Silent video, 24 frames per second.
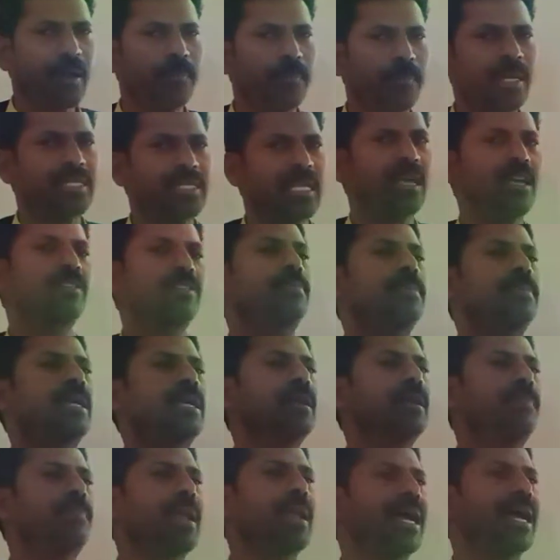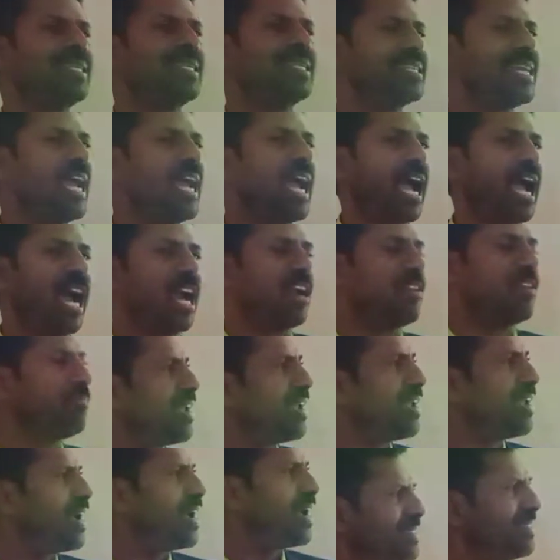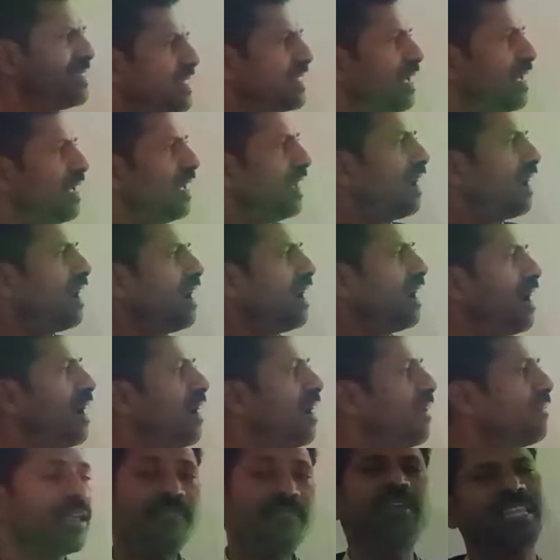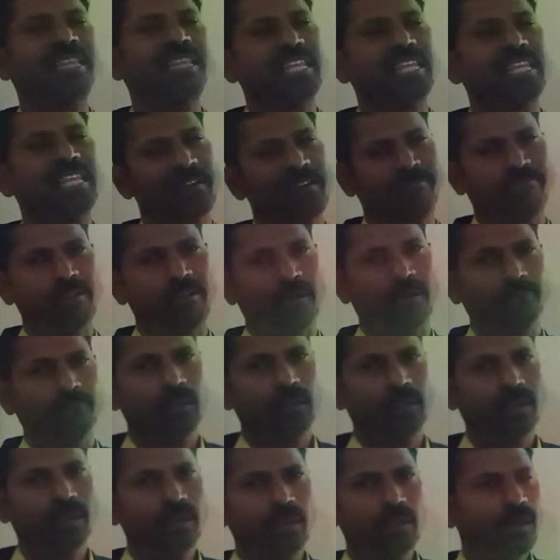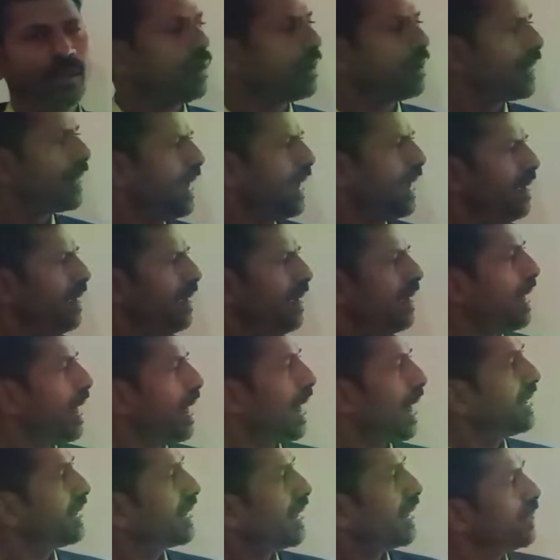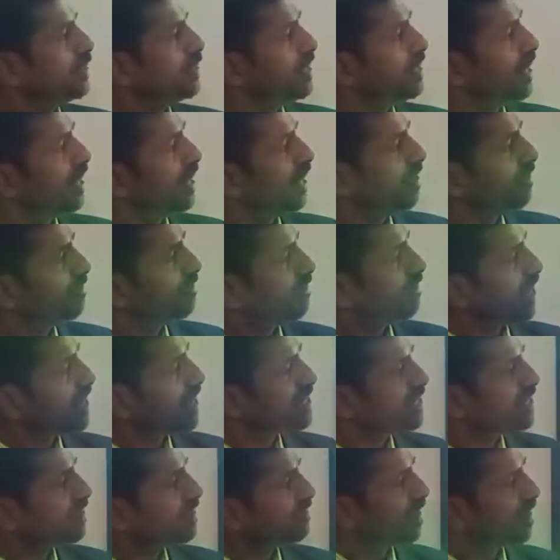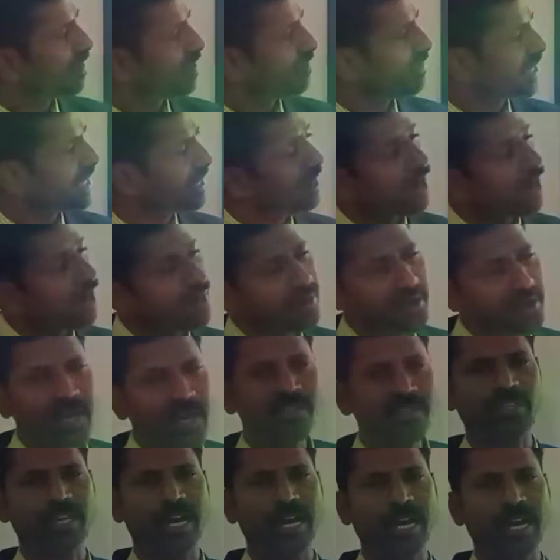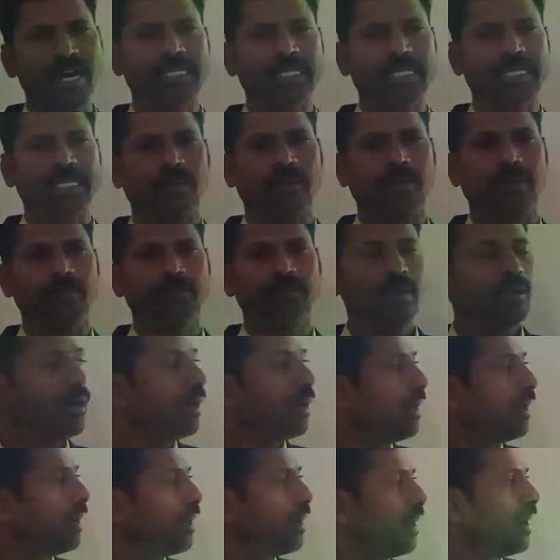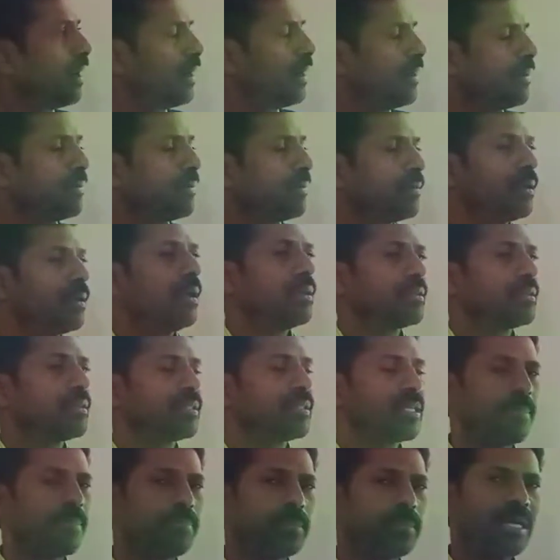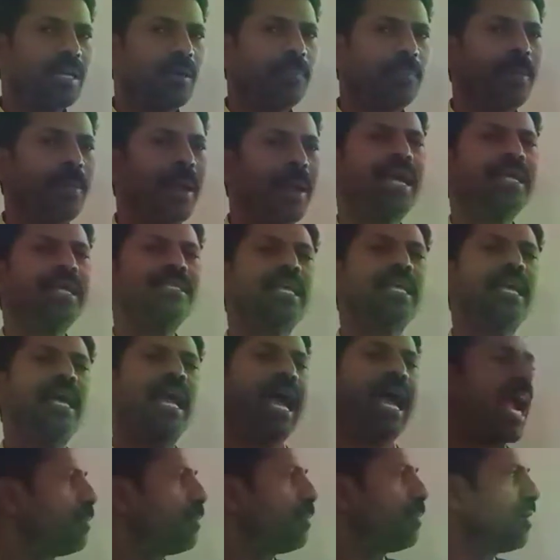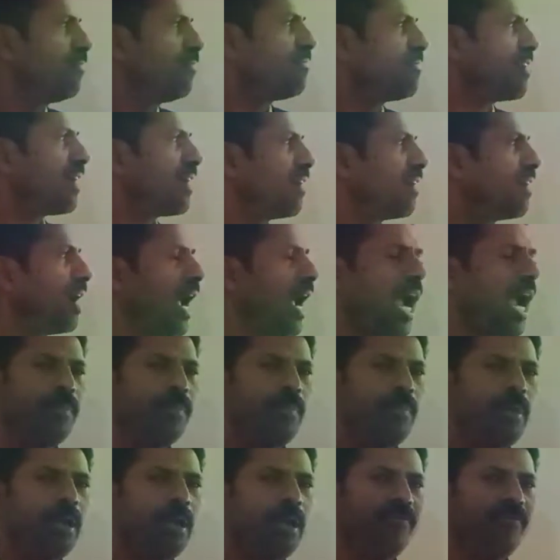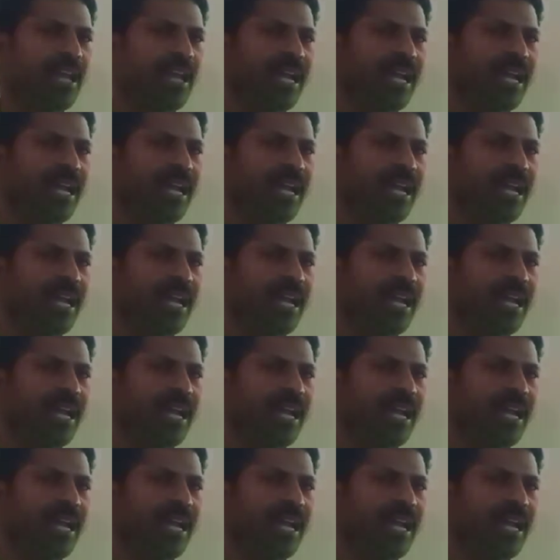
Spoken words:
Subject plus had plus V3 form. Okay. And coming to the past perfect continuous tense, subject plus had been plus